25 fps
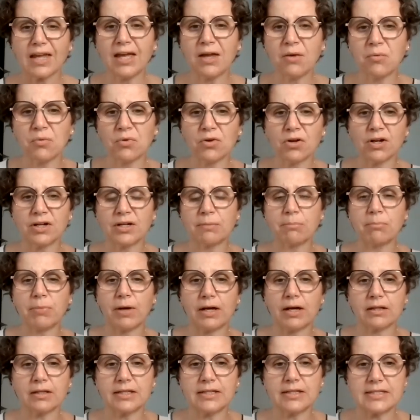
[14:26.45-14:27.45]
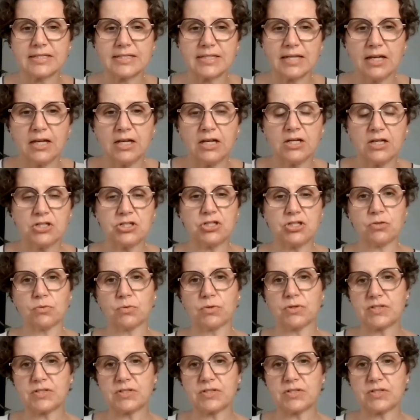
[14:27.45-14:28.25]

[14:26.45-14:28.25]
And we're going to balance, do